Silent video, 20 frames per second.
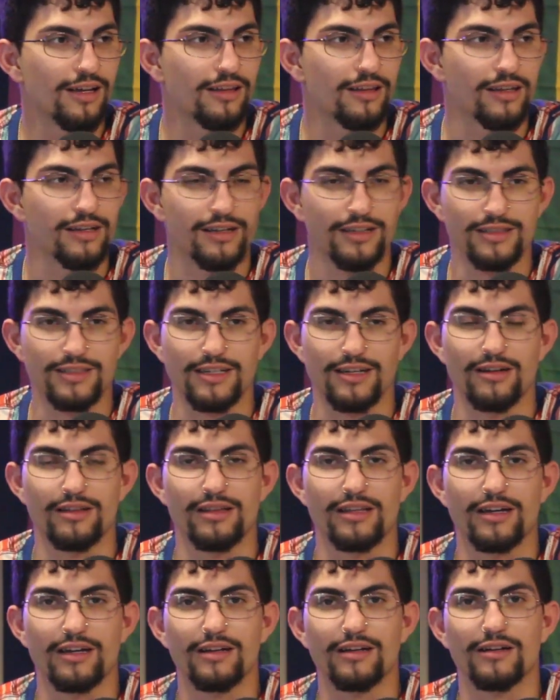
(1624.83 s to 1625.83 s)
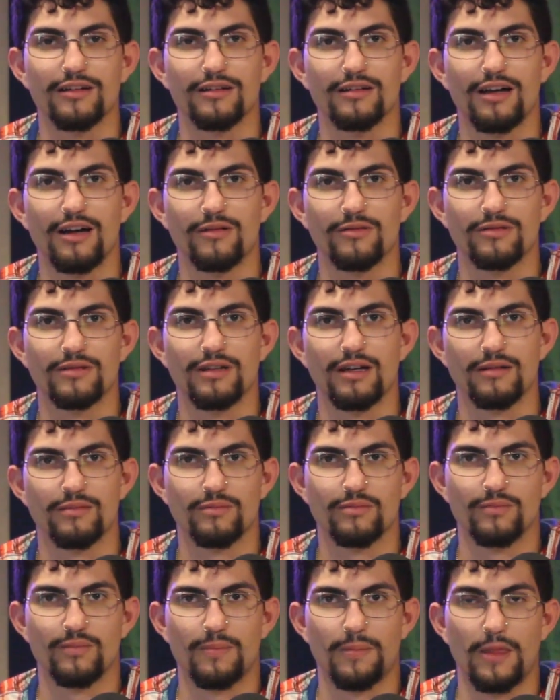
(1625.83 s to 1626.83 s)
They could tell that
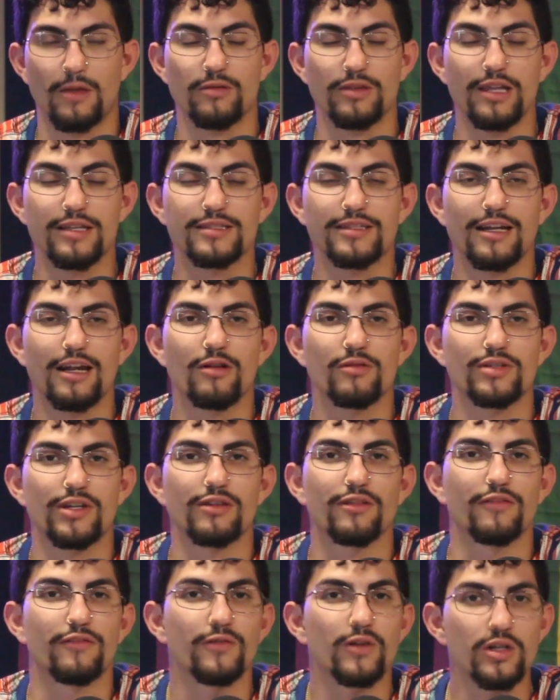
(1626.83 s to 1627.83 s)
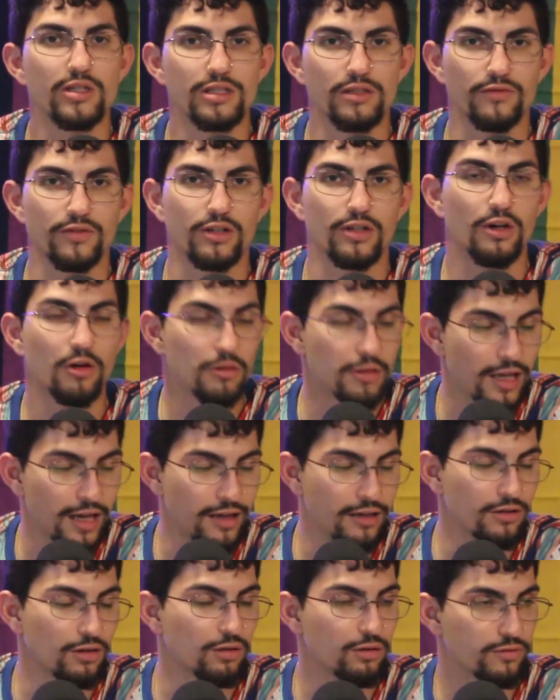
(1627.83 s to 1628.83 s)
they said I was on the verge of a
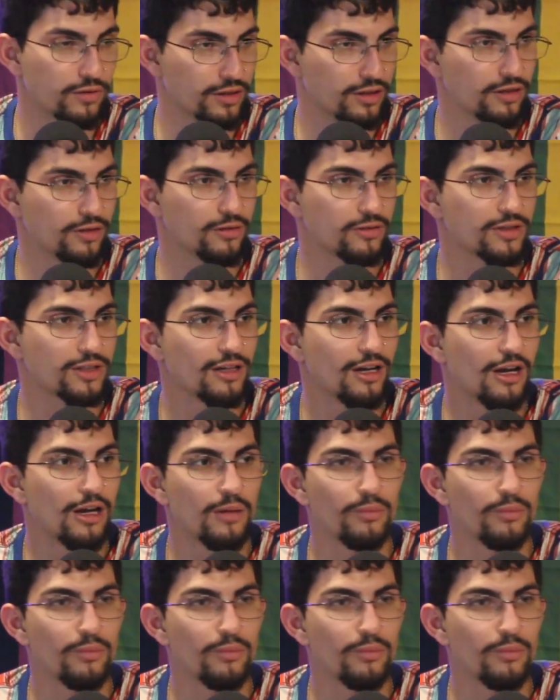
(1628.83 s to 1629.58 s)
cocaine overdose,